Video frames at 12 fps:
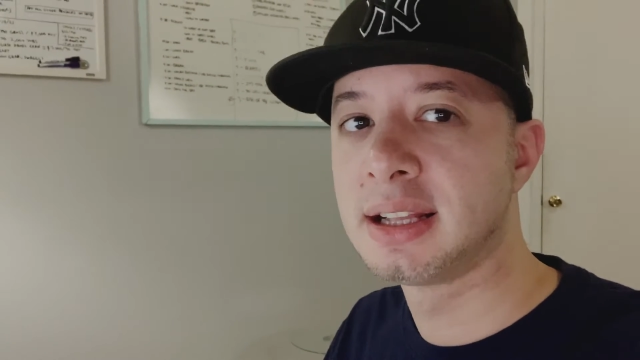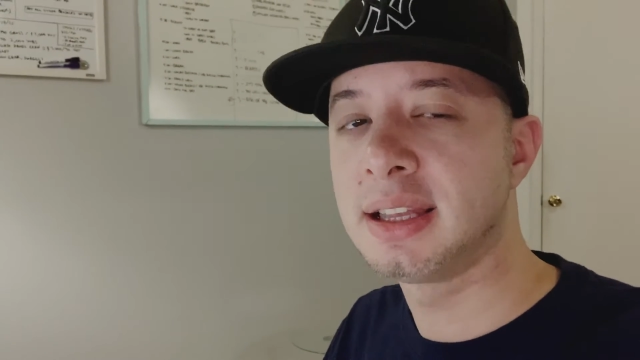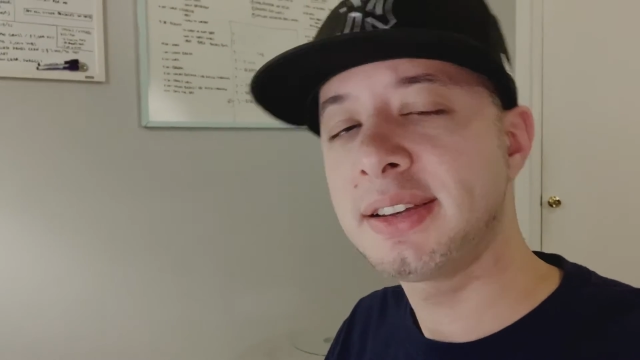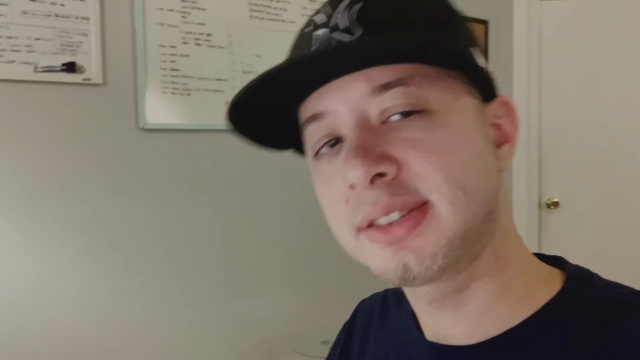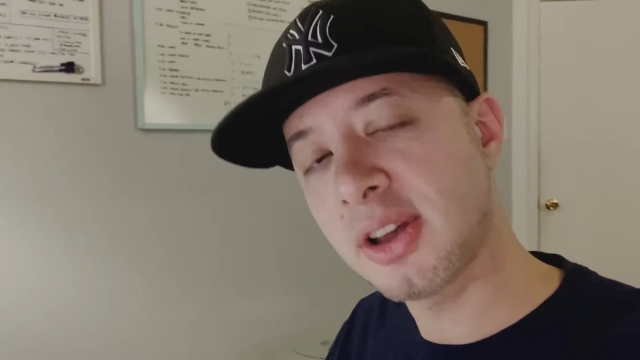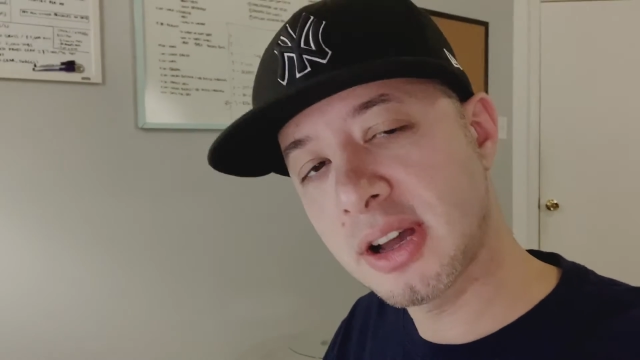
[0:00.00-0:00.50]

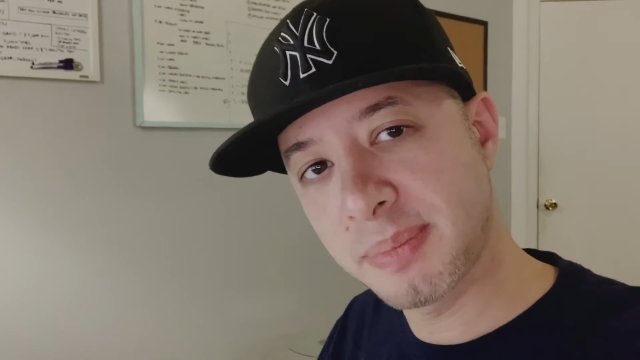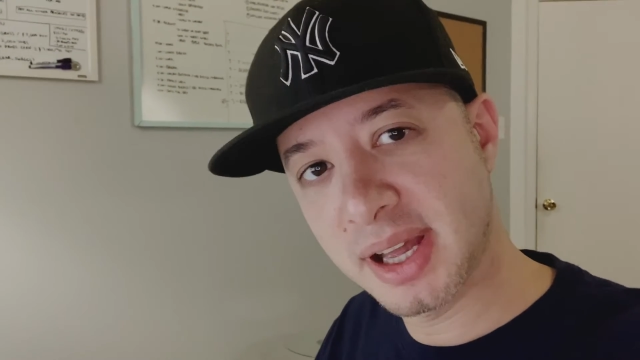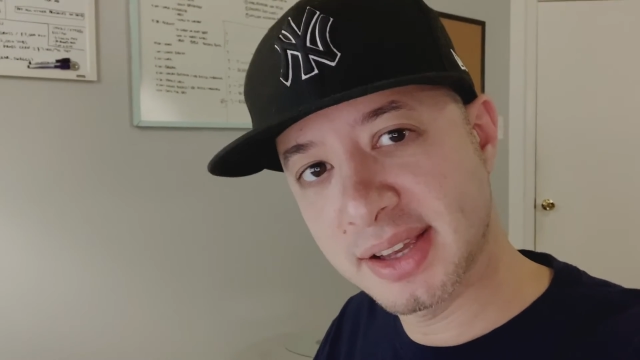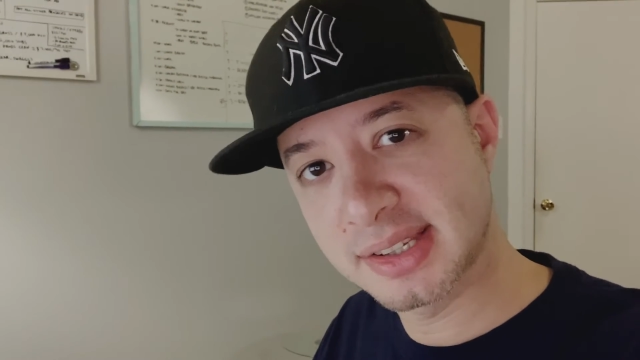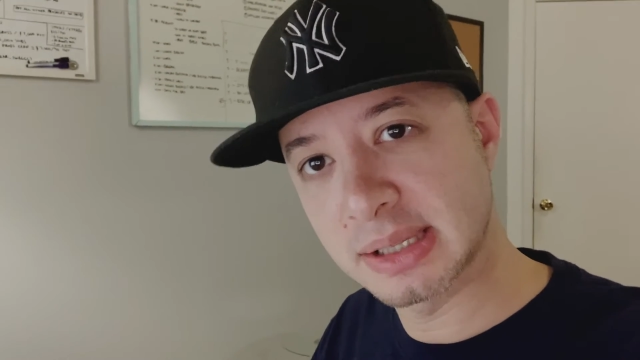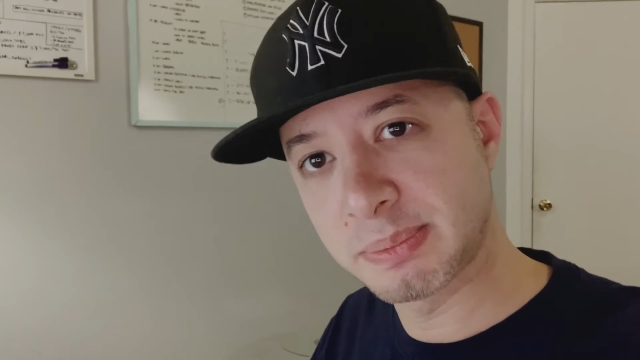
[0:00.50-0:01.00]
Let's talk
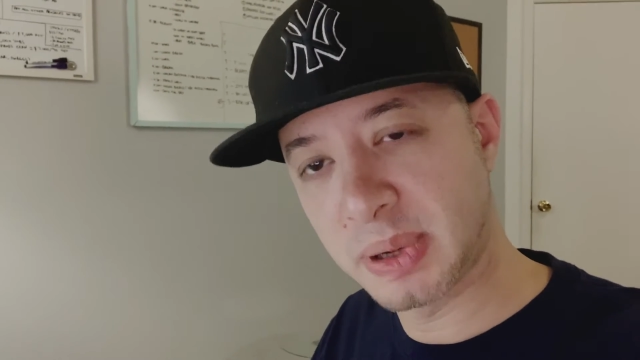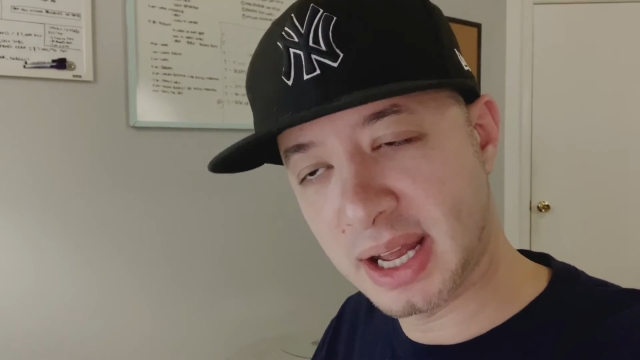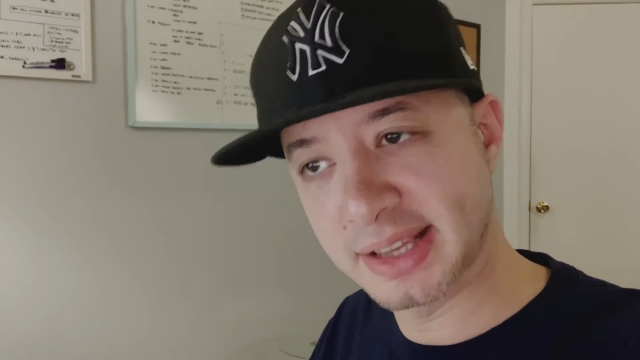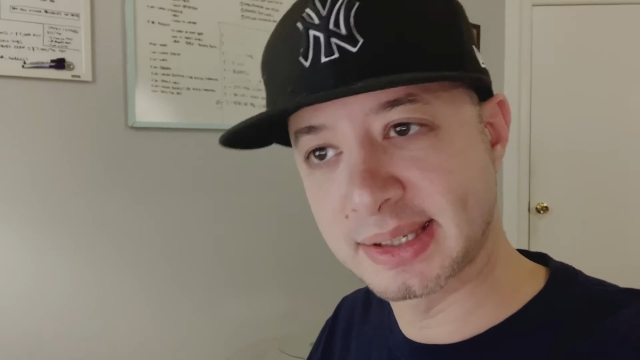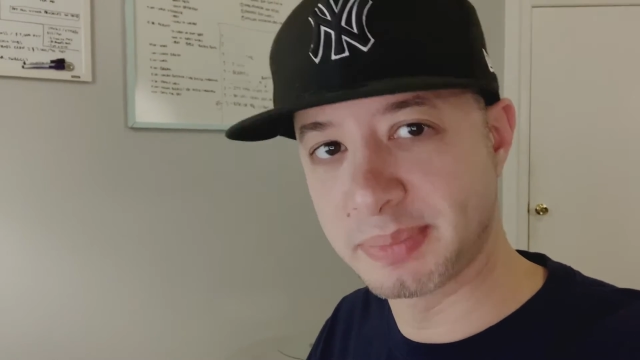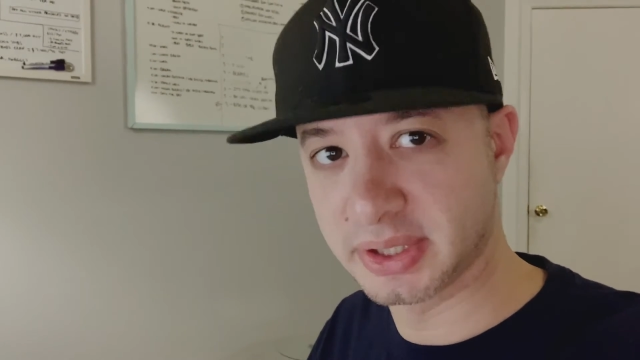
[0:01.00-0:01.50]
about some
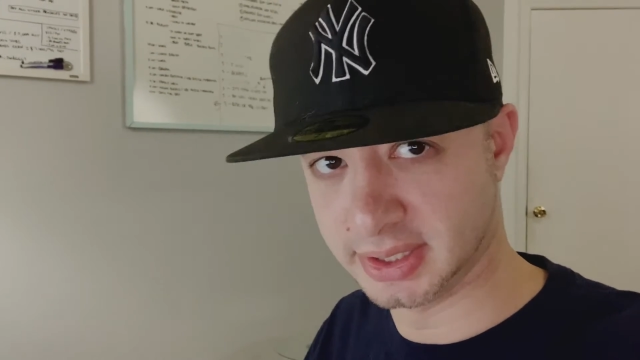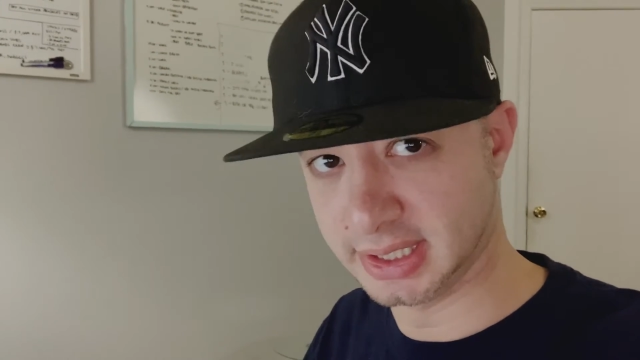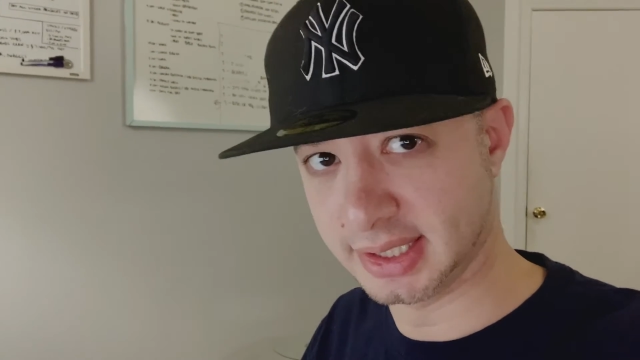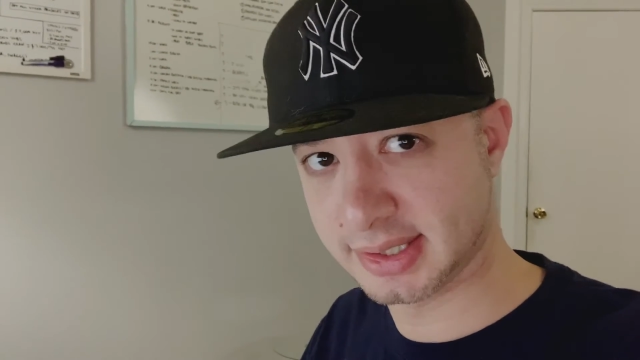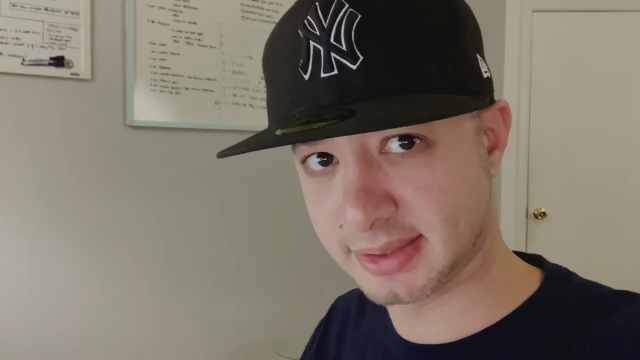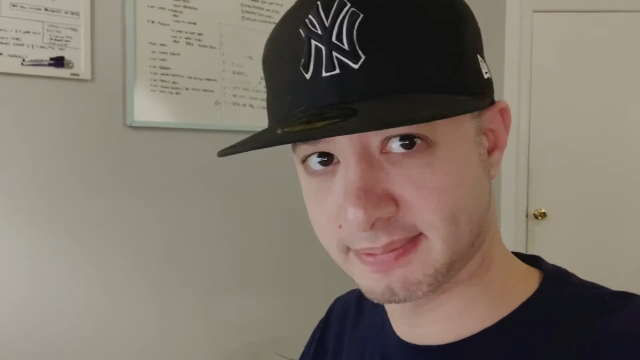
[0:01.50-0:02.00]
possibilities.